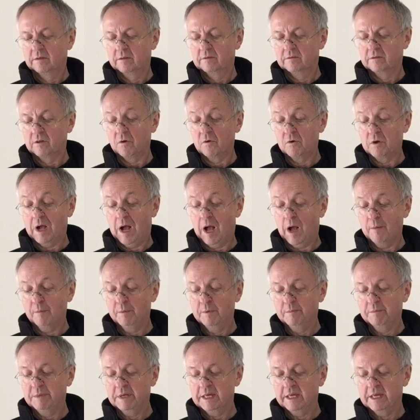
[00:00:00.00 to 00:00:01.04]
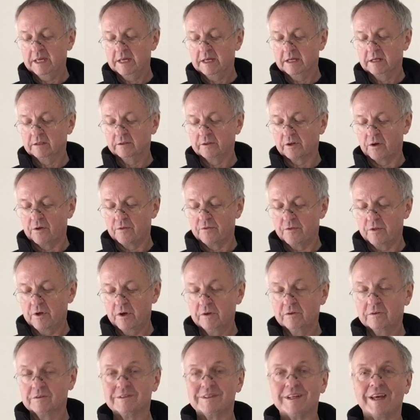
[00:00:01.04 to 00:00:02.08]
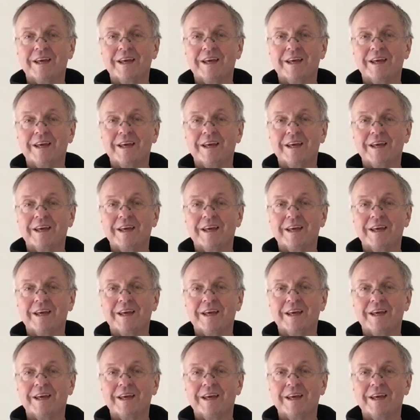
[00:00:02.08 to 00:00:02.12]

so come and be healed on those